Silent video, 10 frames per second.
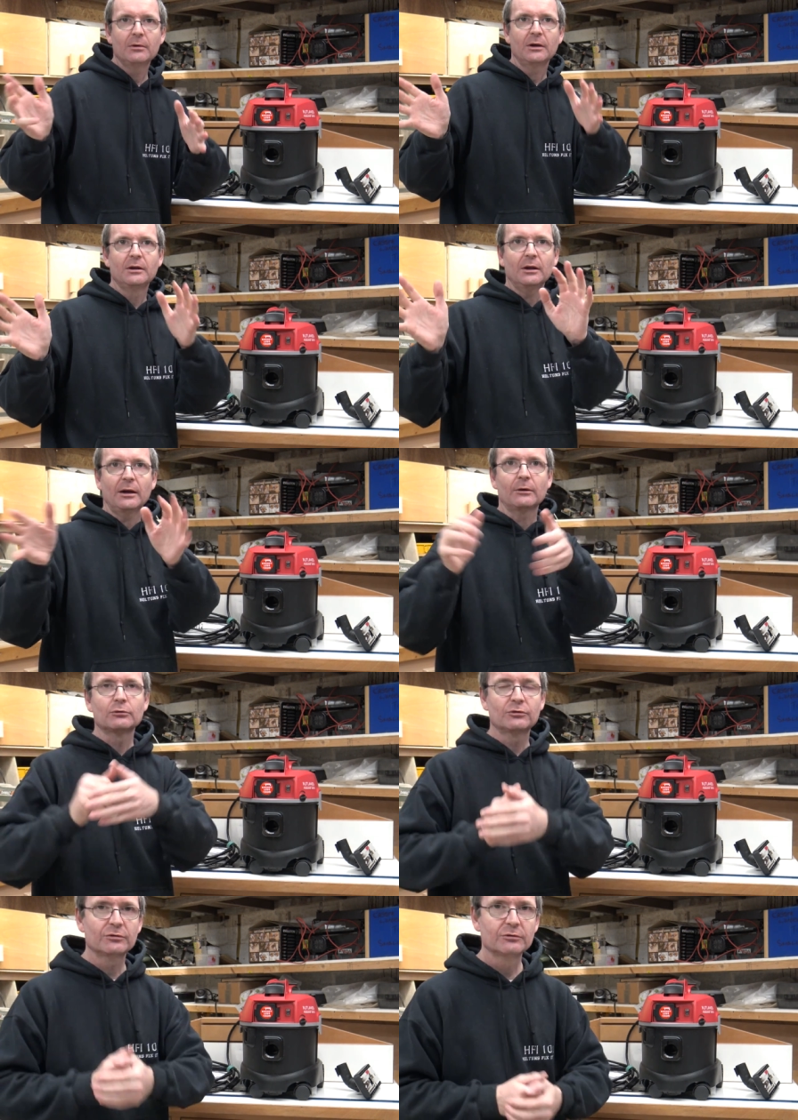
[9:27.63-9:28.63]

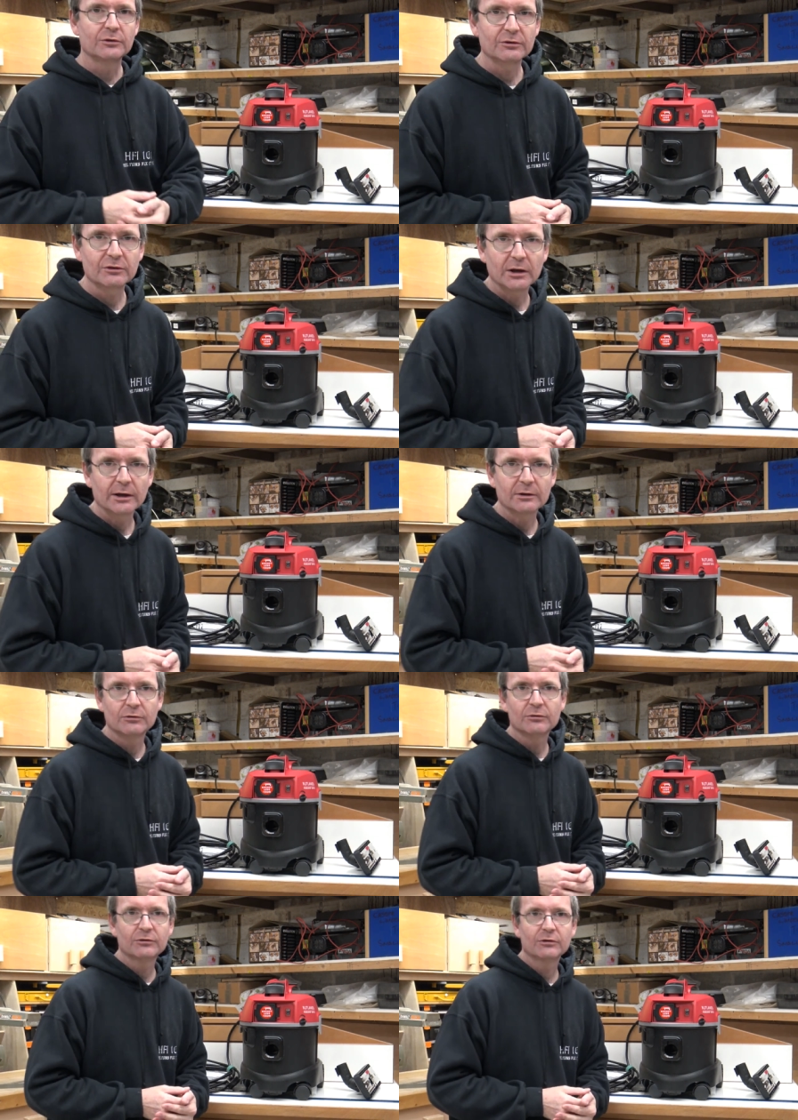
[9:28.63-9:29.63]
in-house dust
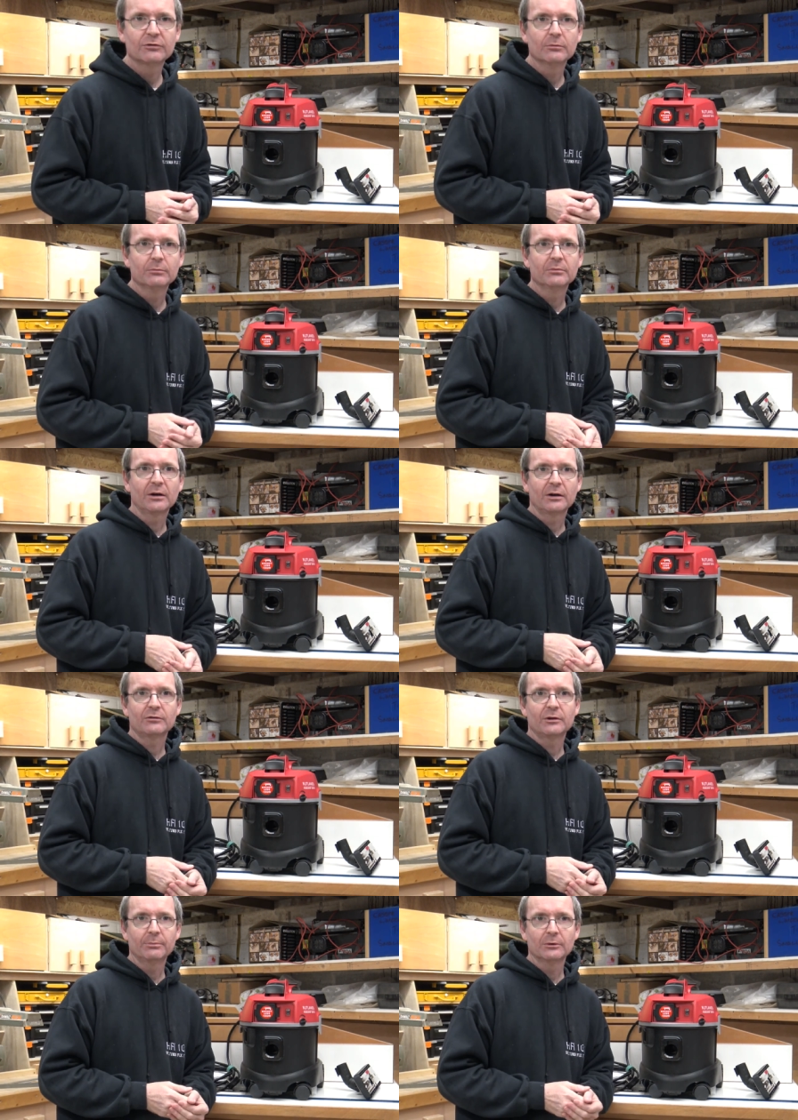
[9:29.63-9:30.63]
collection system
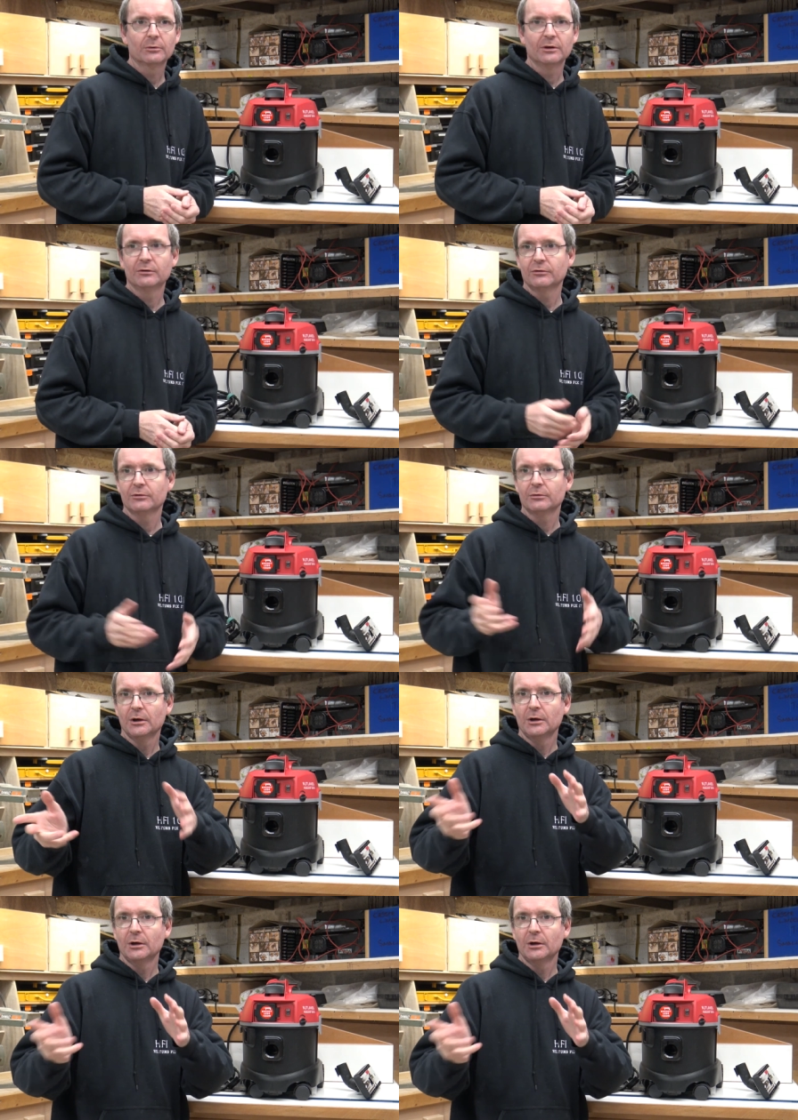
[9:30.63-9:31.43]
actually built into